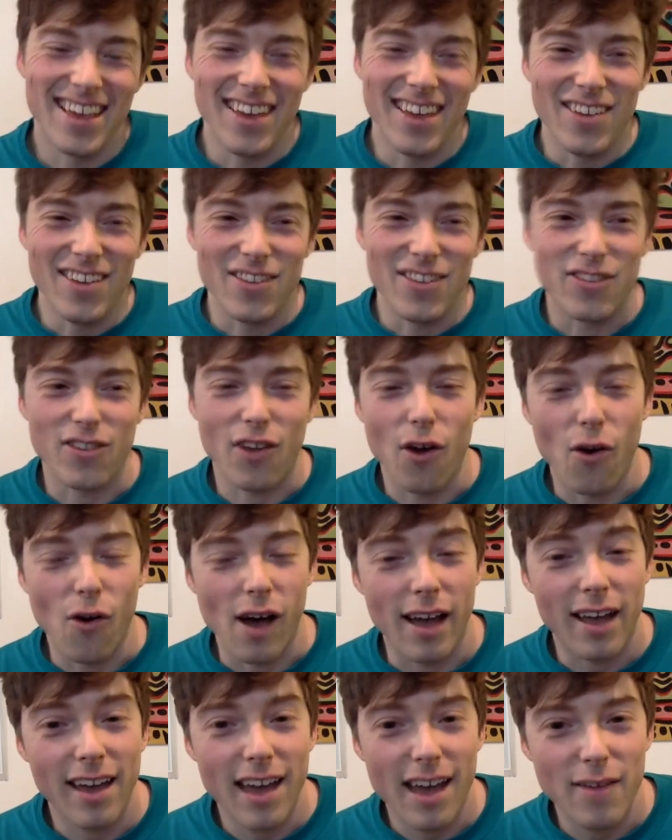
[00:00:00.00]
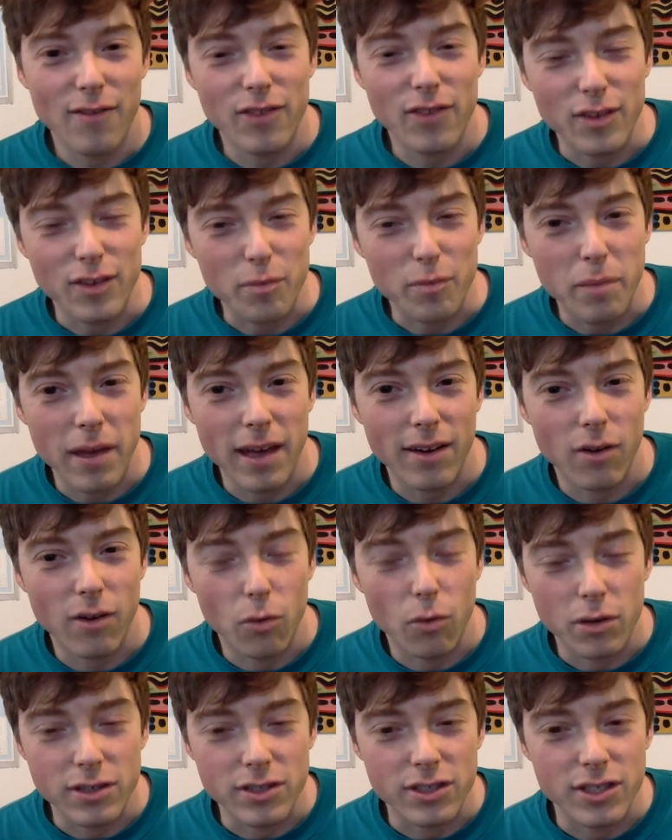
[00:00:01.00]
So I have this pedal
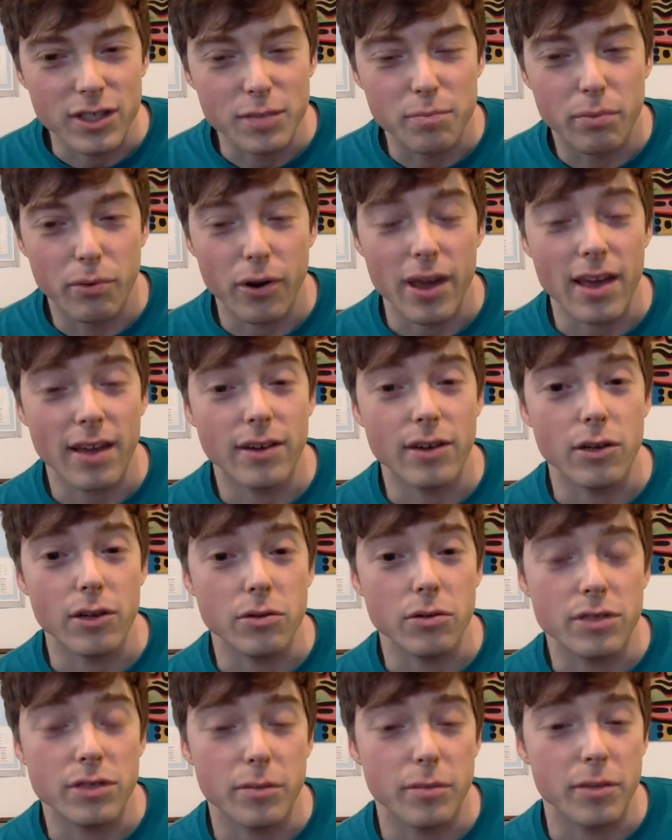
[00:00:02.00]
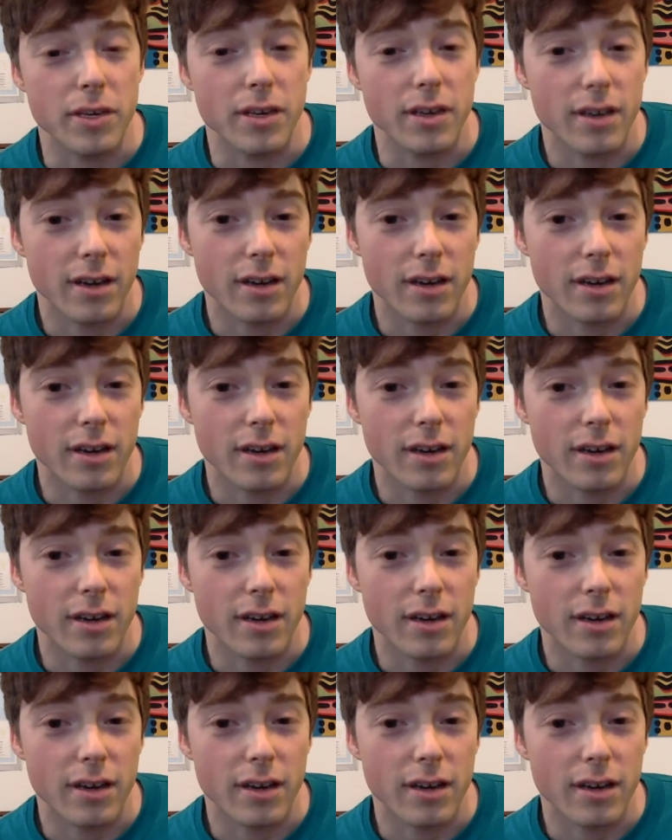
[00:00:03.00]
which is brand new to me,